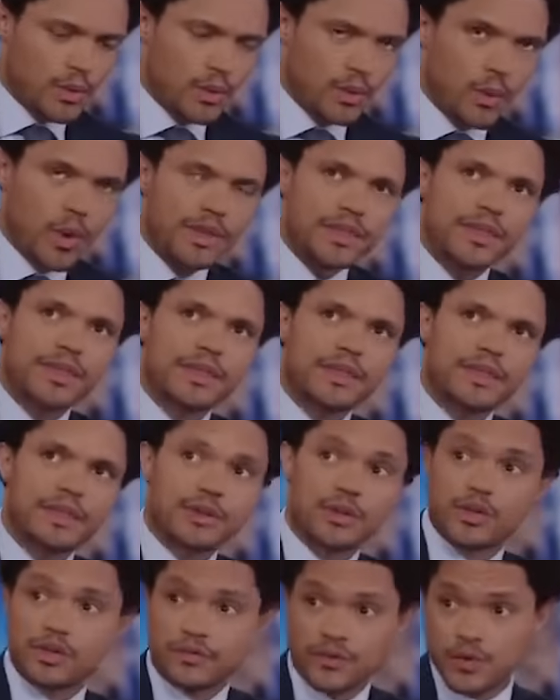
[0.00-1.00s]
One thing
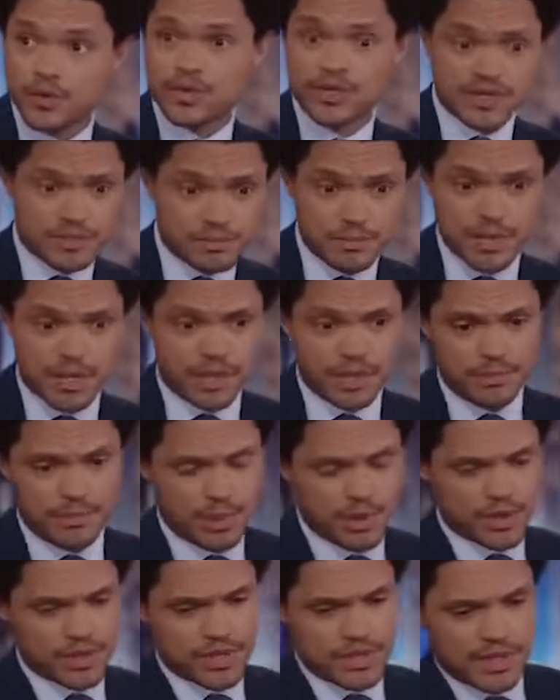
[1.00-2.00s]
that confuses me
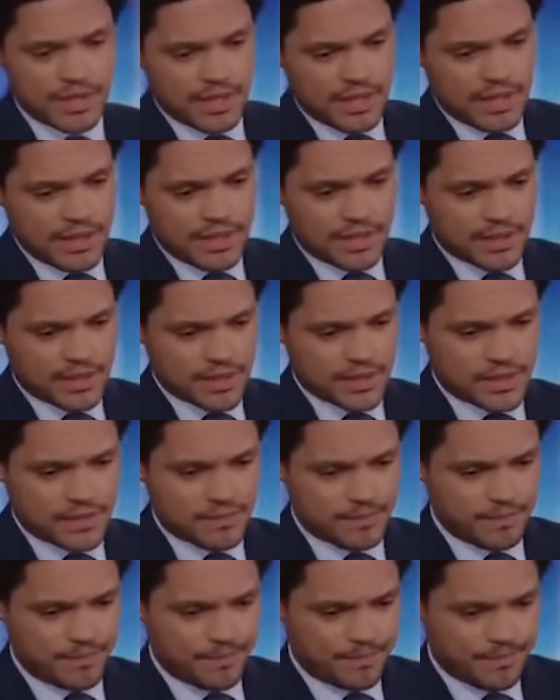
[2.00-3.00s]
personally
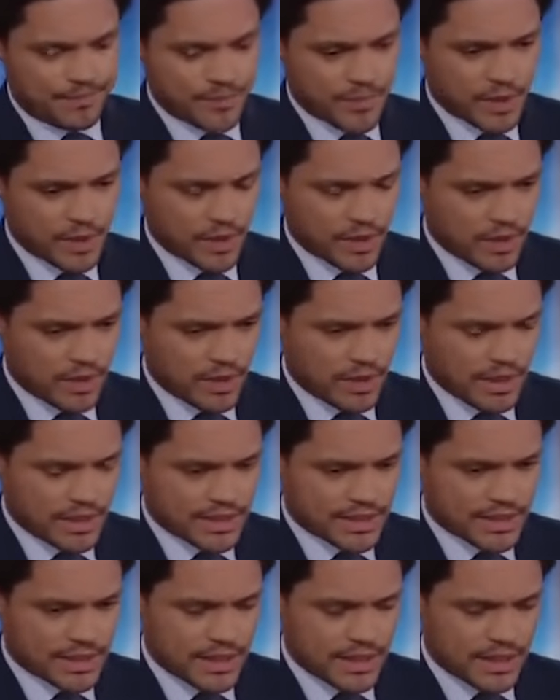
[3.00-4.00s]
is
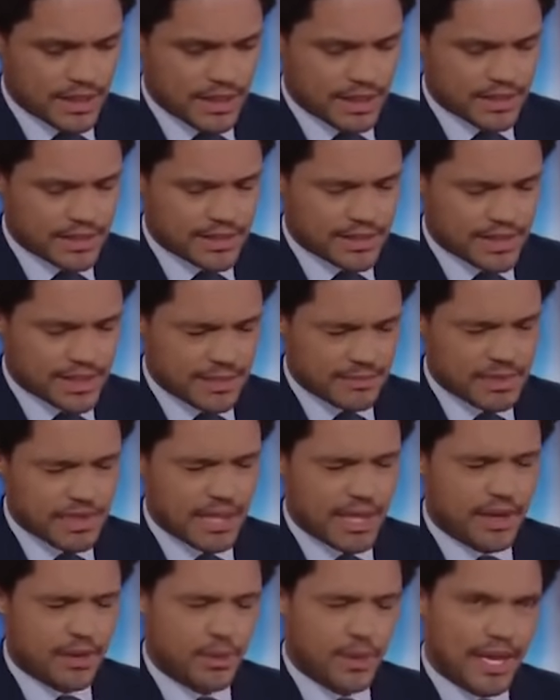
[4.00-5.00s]
it
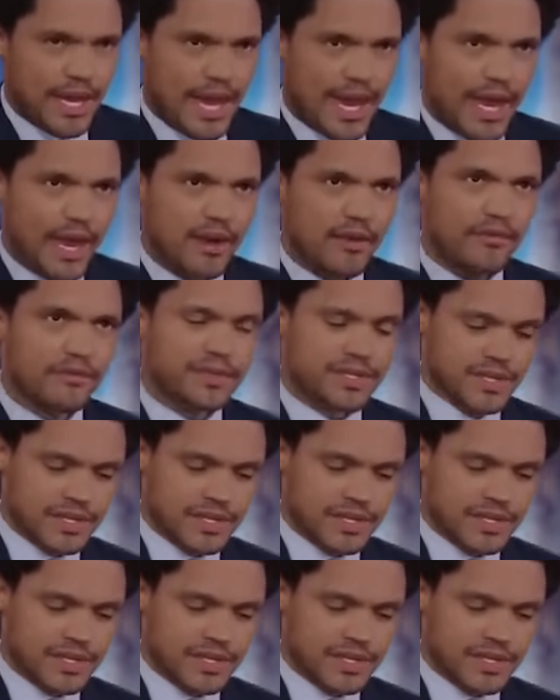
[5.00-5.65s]
seems like we have